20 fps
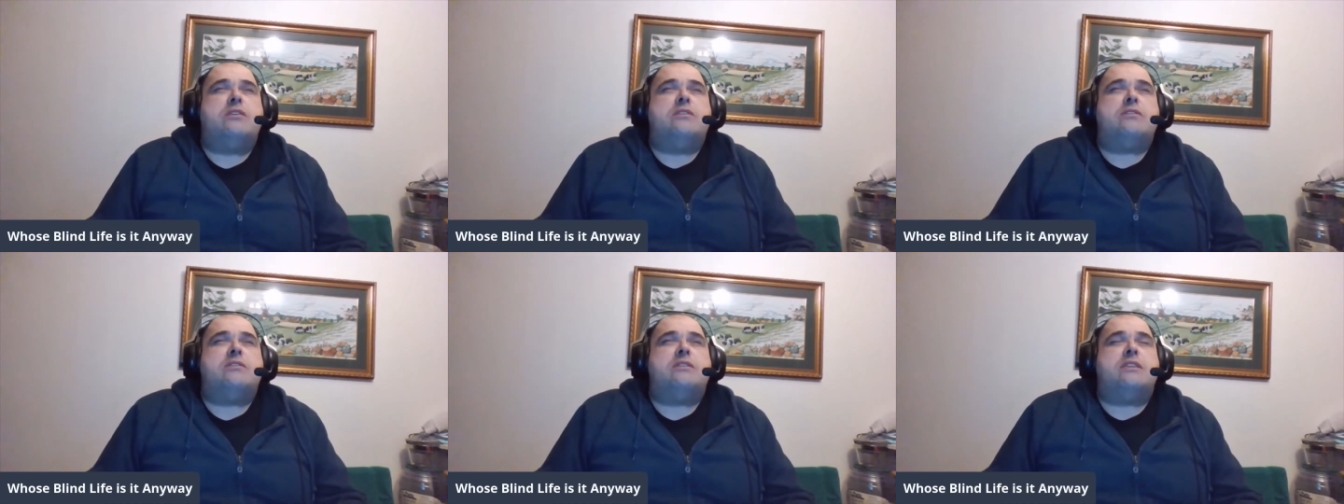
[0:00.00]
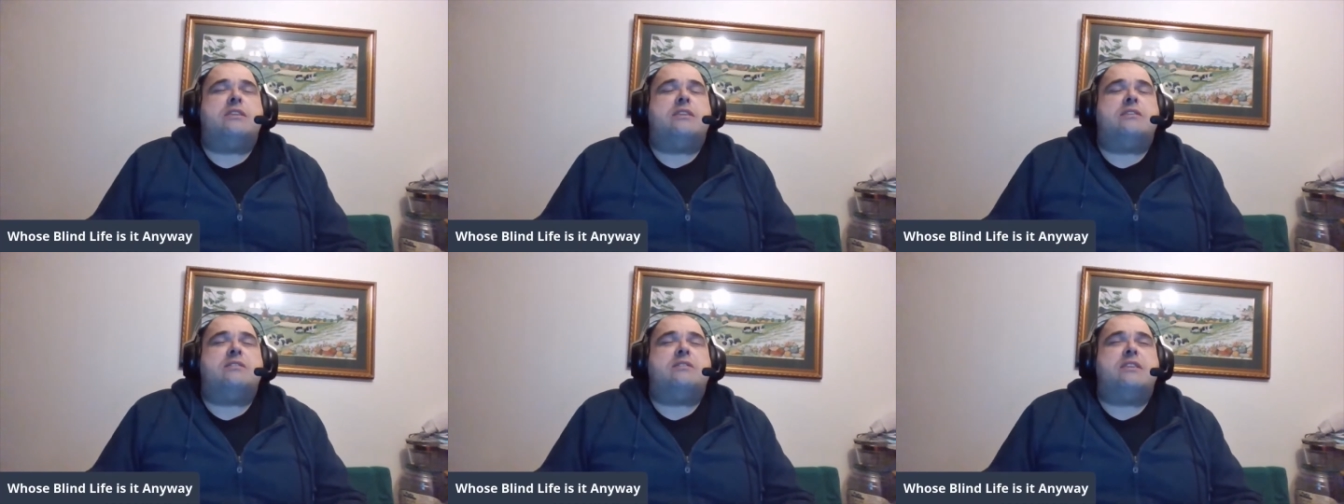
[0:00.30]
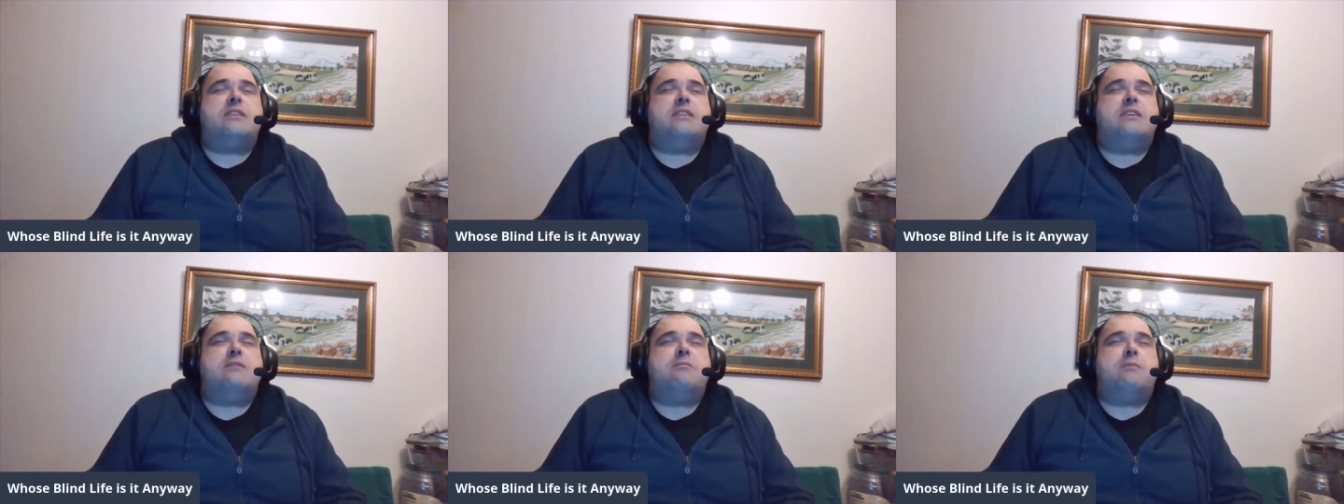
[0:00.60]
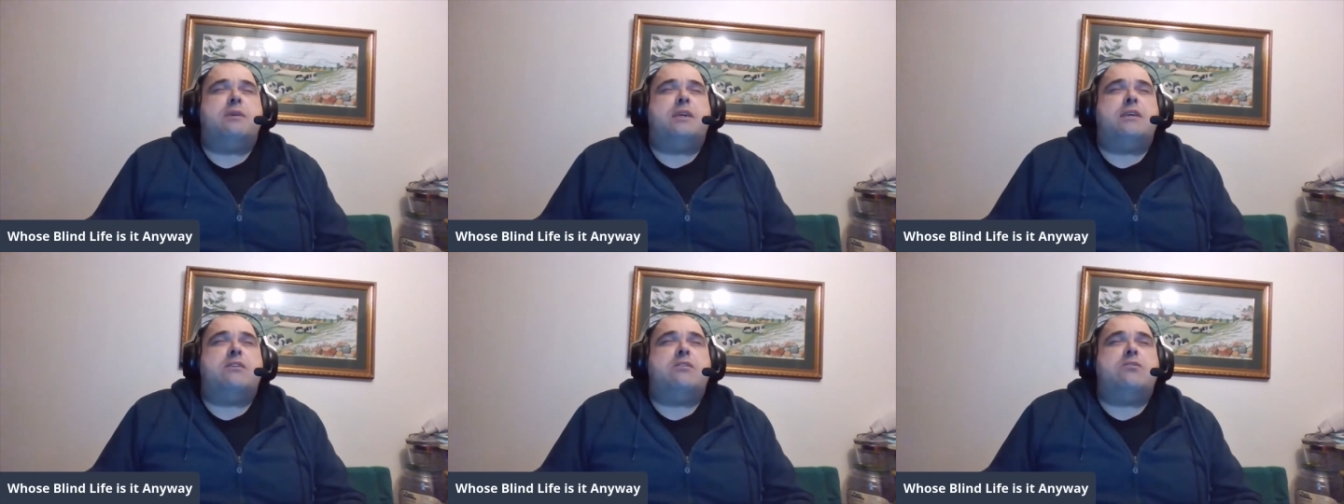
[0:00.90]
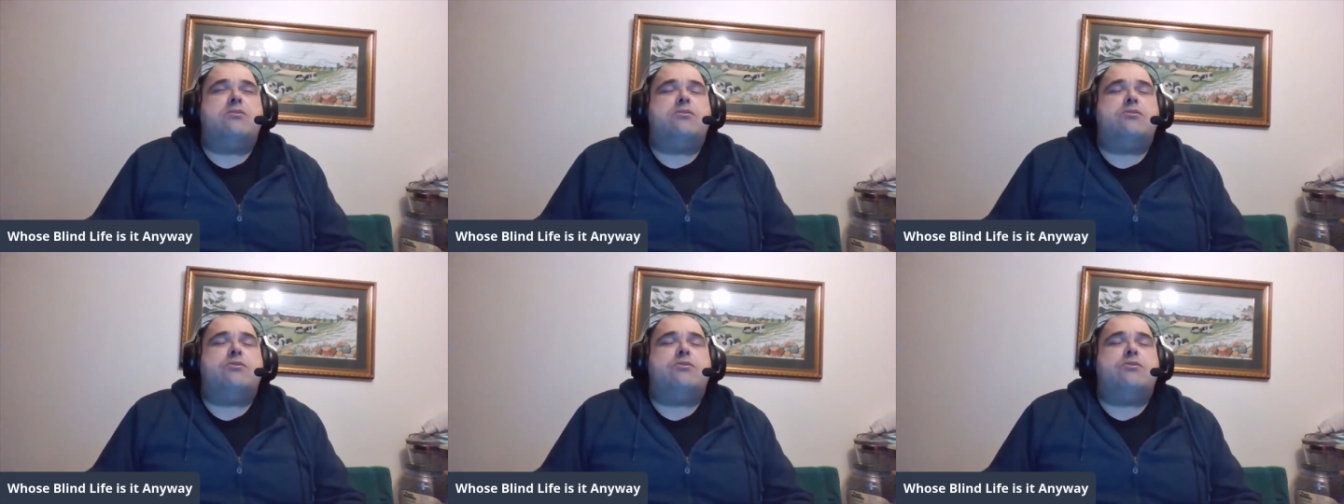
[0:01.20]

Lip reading: send us an email,